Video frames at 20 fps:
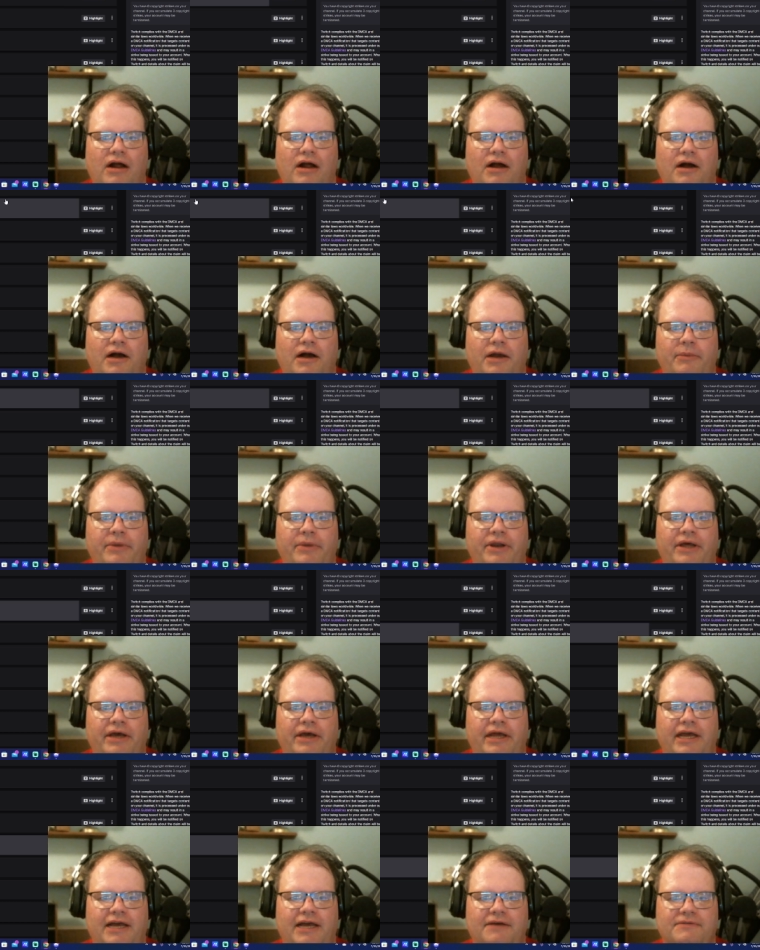I may not
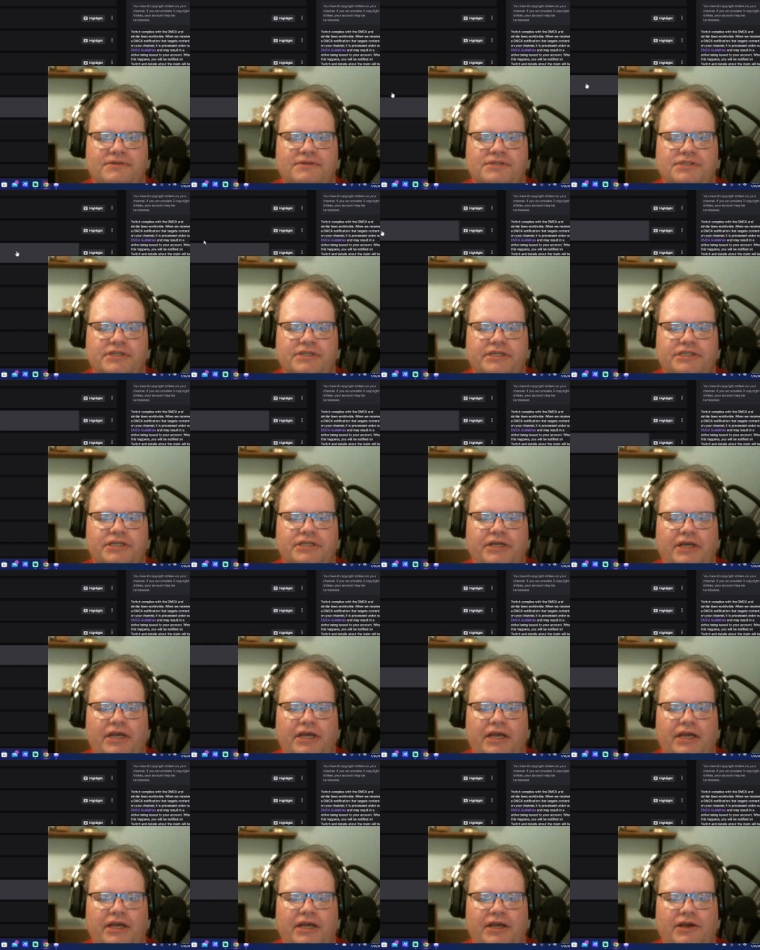have such
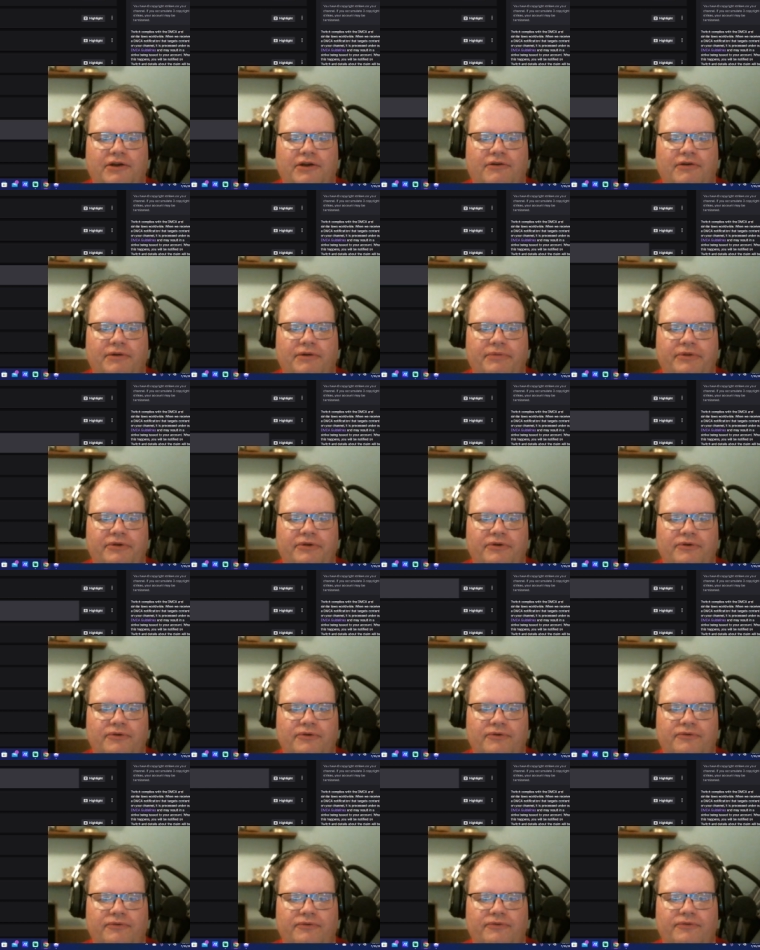a corruptive
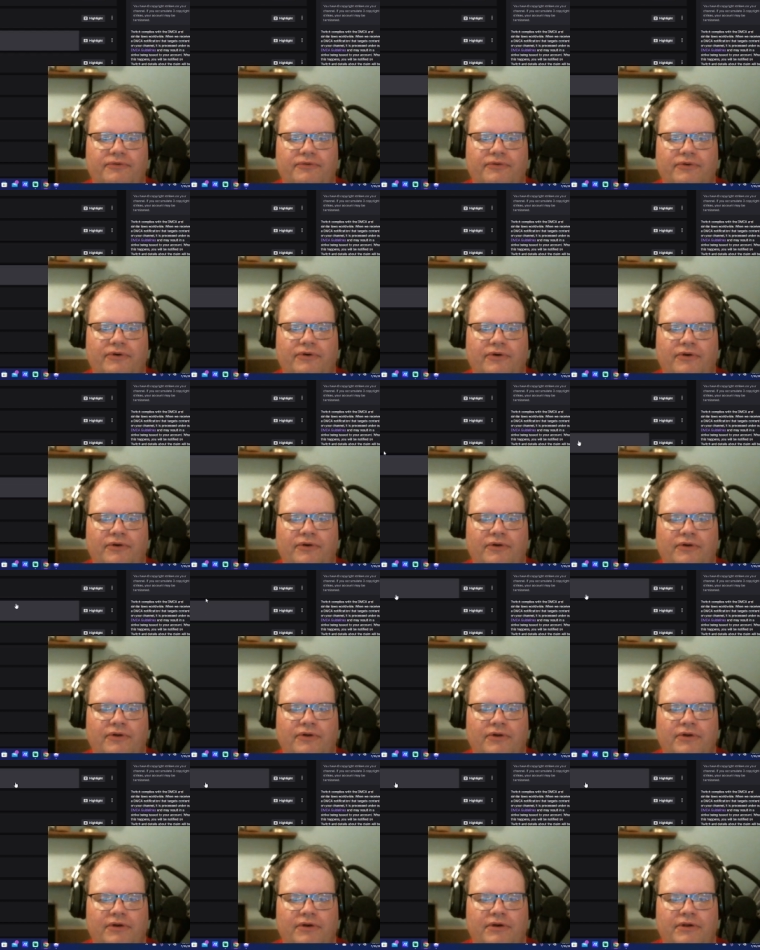
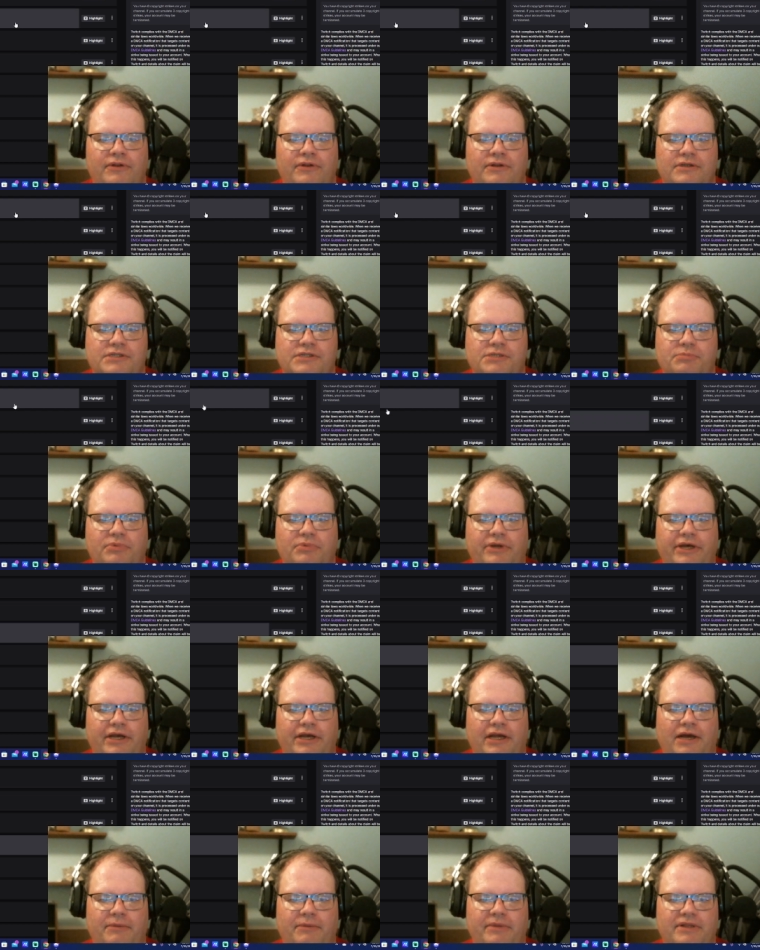display.
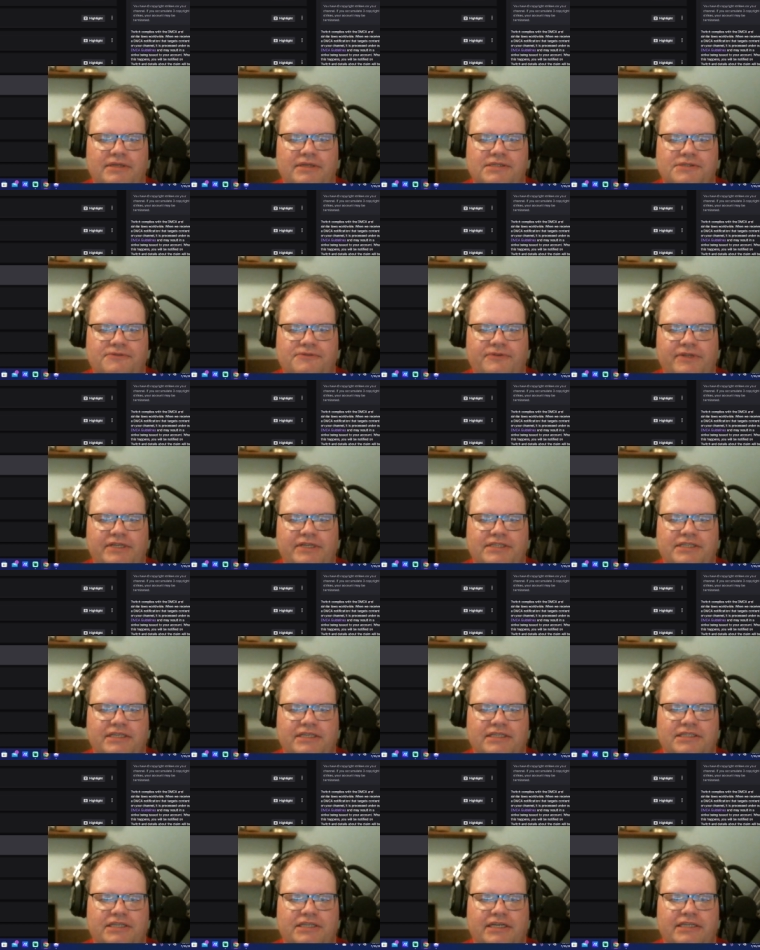I mean, this is 56
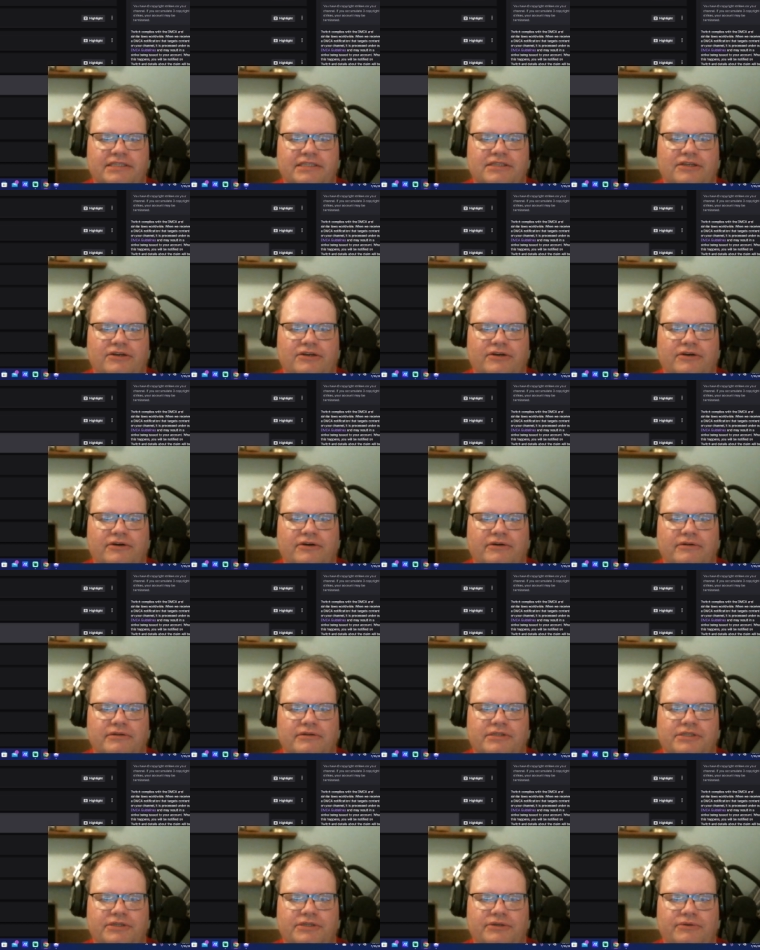seconds long,
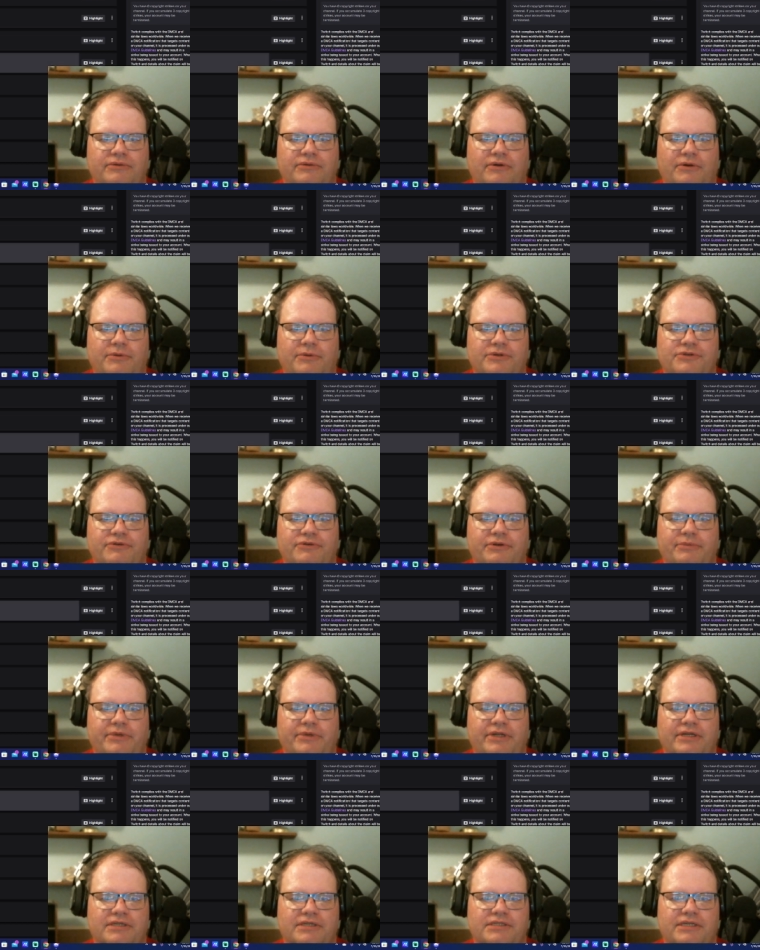to almost three
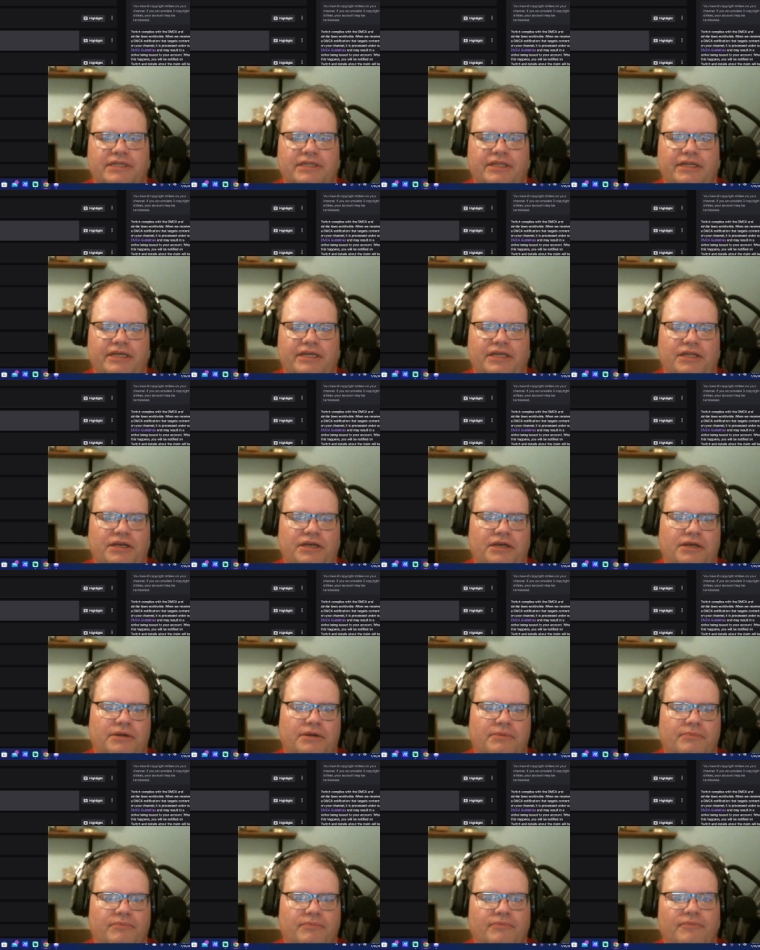minutes, and then
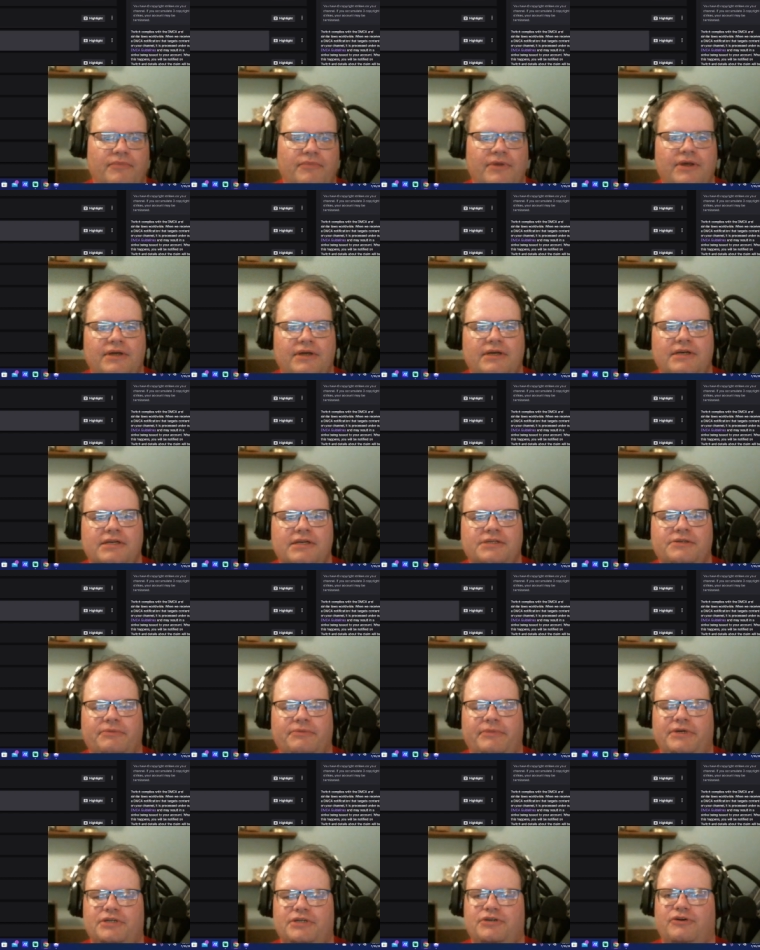so I'm
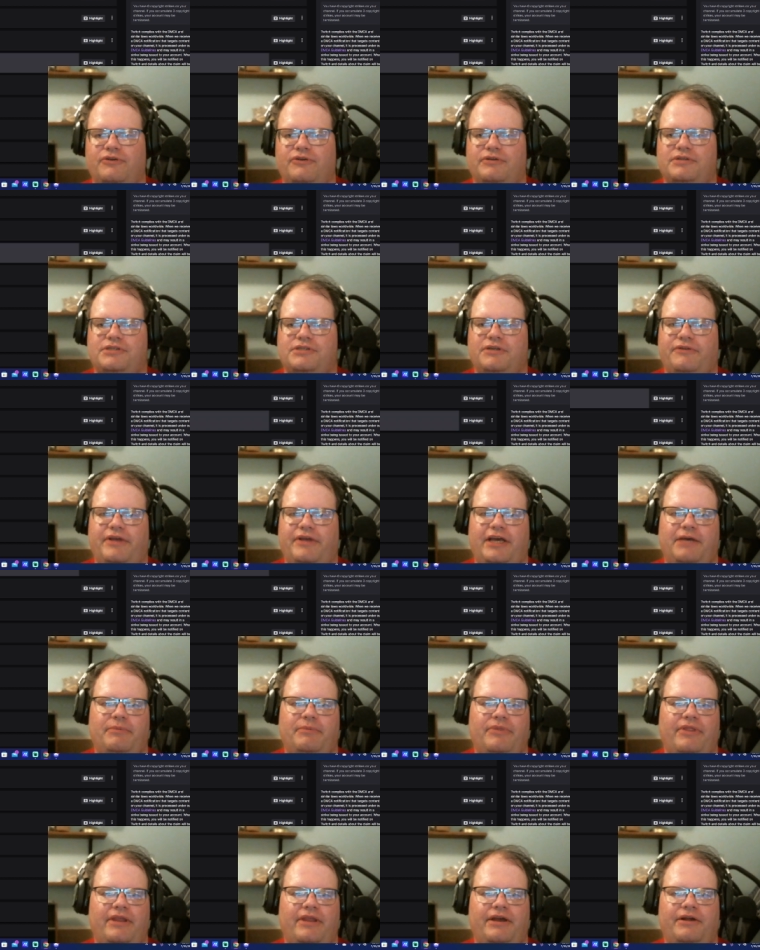not sure all the stuff that
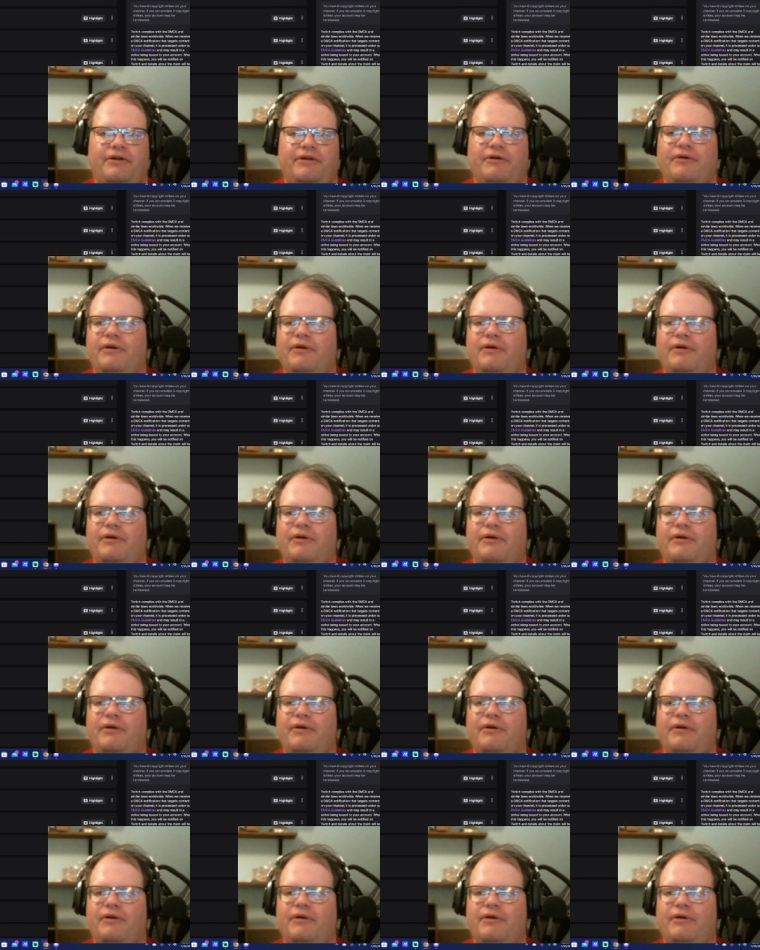happened there.